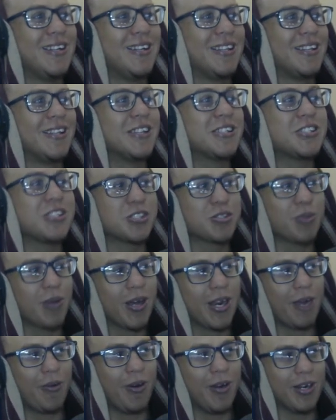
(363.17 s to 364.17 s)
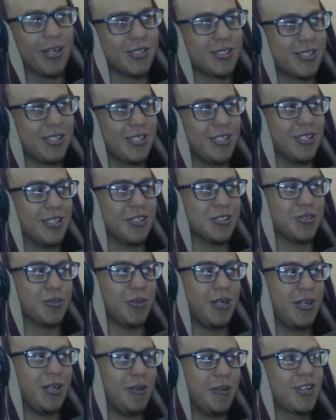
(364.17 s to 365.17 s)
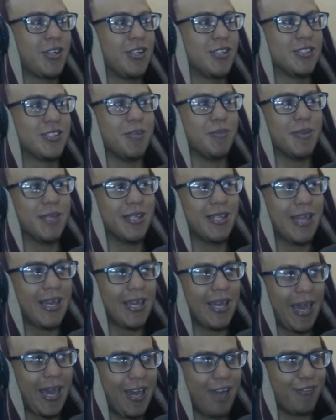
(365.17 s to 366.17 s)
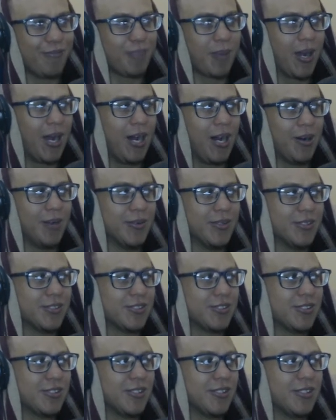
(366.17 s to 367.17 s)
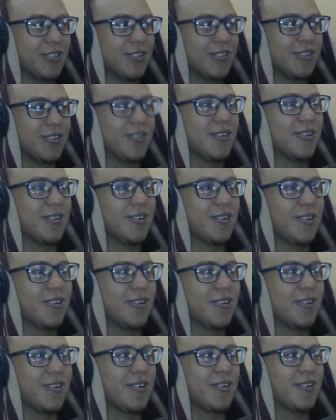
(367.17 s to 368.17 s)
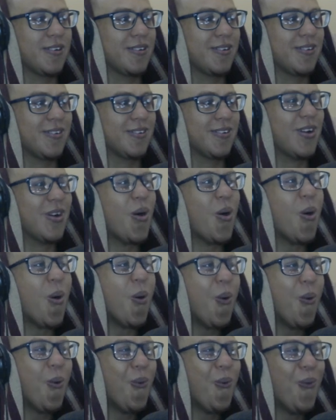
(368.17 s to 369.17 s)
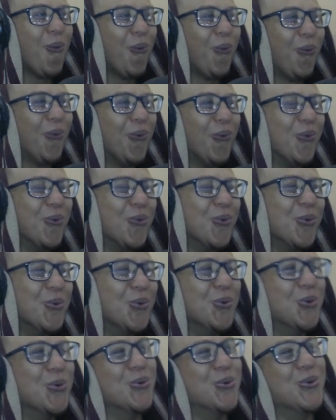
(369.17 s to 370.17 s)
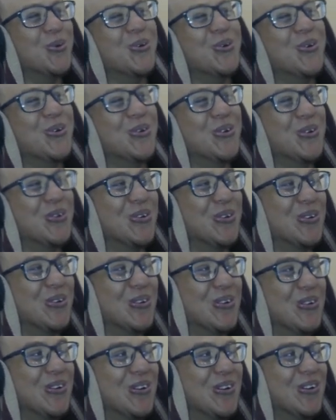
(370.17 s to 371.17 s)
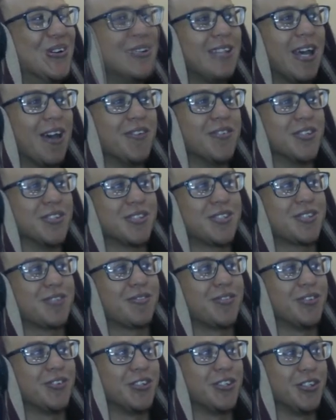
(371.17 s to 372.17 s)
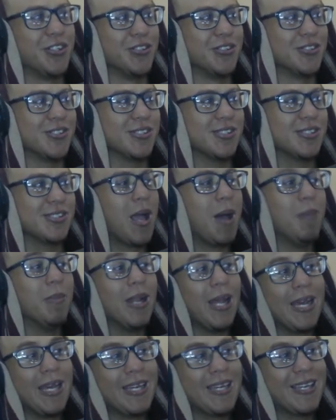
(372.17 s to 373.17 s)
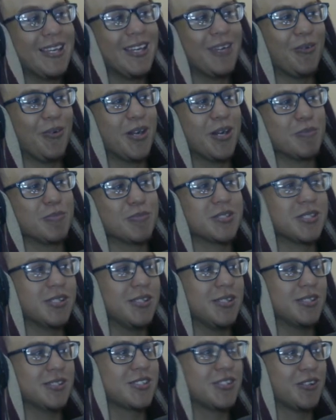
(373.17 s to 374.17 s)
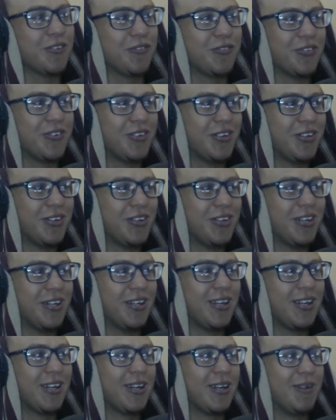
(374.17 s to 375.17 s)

This is what I want to see as well, because I mean, they have powers, you know. Oh, devil's fruit user. I'm liking what I'm seeing so far.